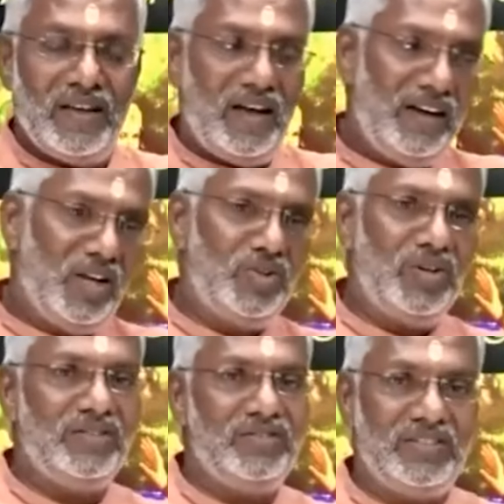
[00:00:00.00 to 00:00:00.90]
And
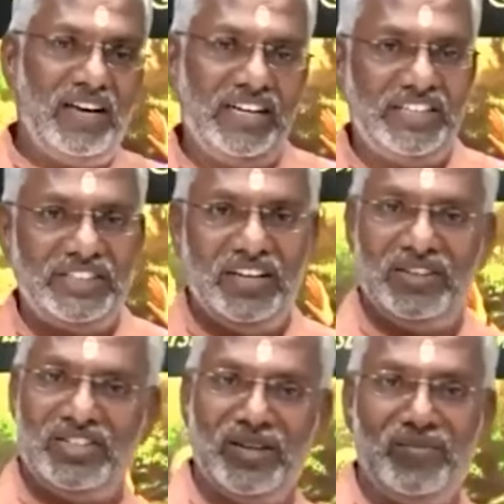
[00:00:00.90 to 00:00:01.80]
Arjuna says, Karishye
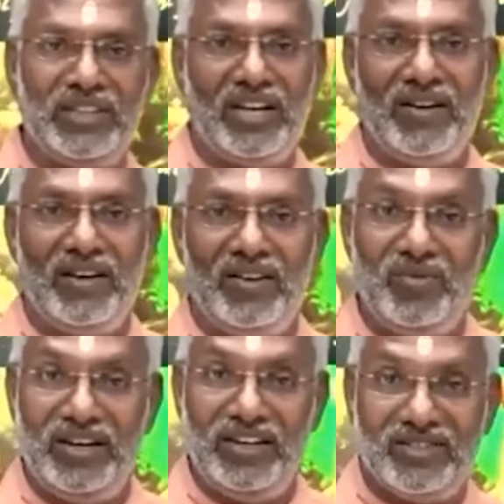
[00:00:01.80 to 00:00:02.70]
vachanam tava.
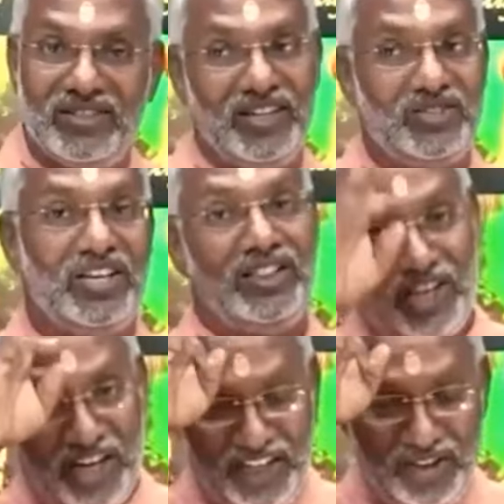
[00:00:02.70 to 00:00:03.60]
When he says in the
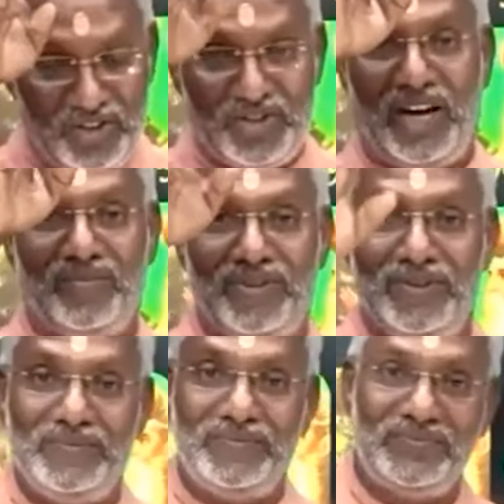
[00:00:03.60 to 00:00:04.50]
18th chapter,
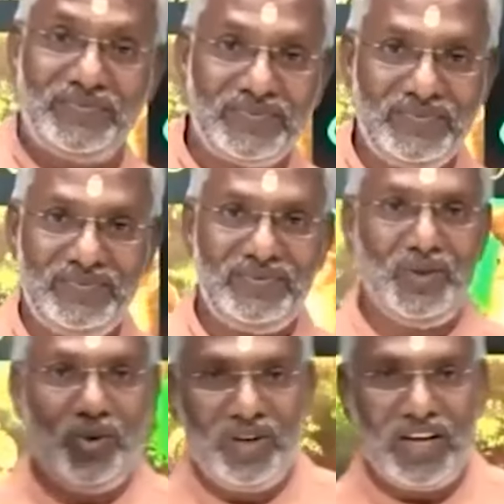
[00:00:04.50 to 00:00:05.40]

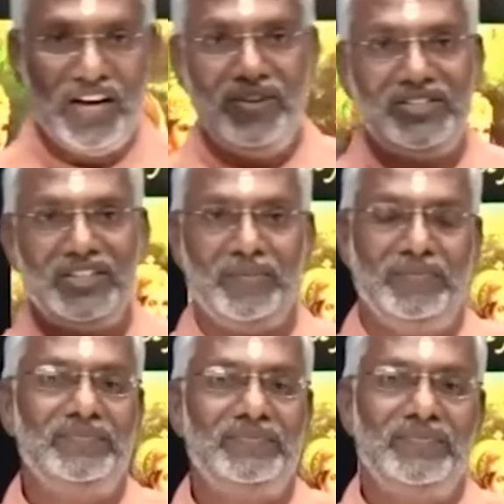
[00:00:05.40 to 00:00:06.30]
you have to convince him.
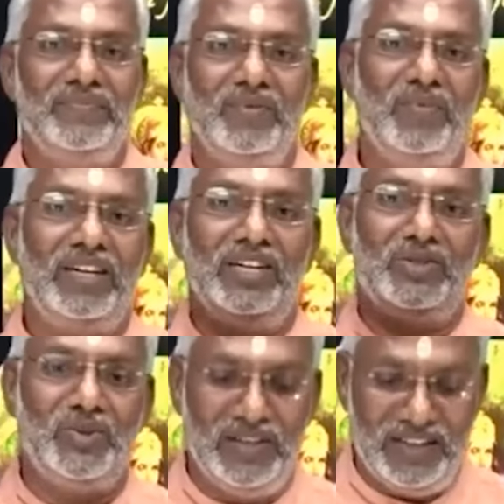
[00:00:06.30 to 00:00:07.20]
Brilliant
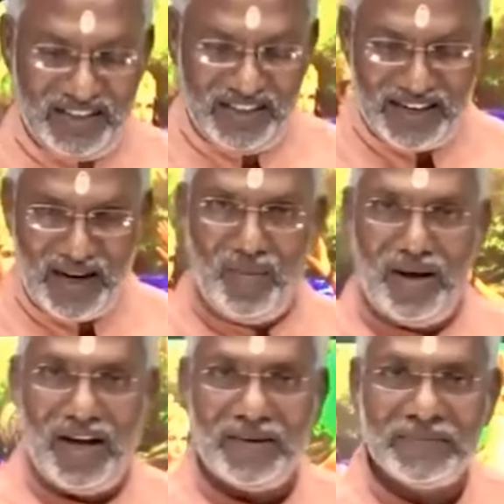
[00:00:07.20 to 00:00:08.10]
student. Here
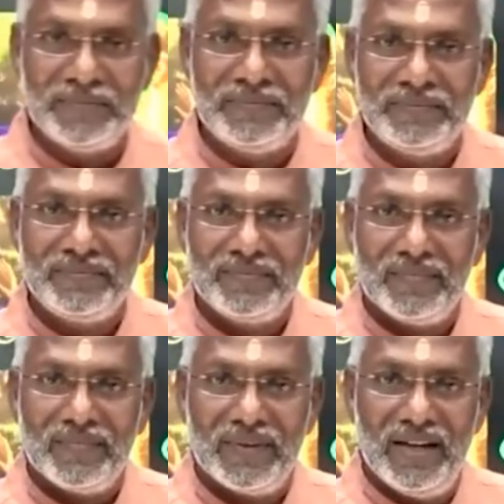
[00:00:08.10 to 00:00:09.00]
Rama.
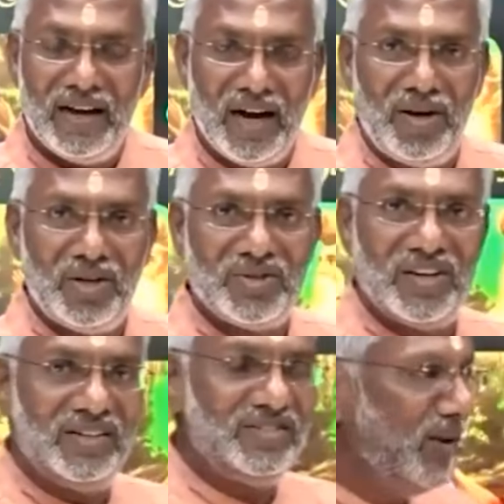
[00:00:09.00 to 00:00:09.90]
Rama also
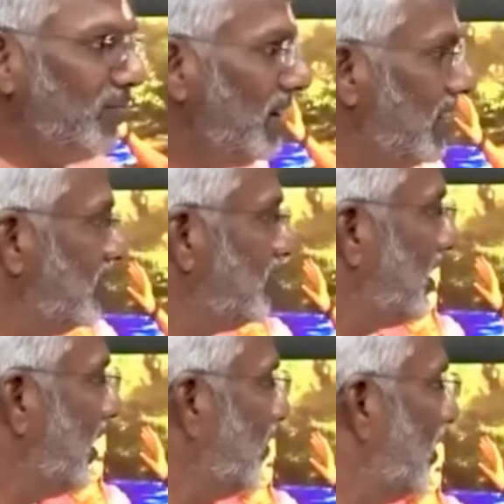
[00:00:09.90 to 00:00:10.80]
got same kind of
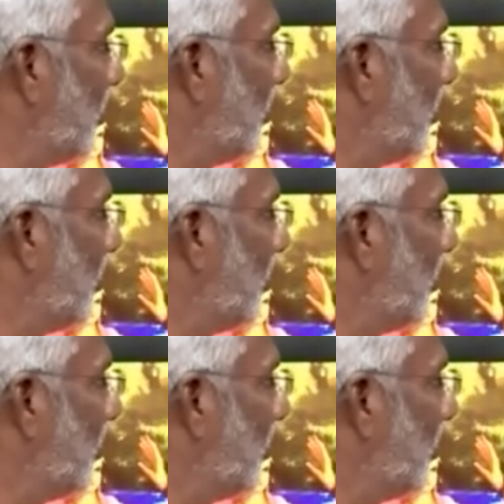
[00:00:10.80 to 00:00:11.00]
thing. I'm not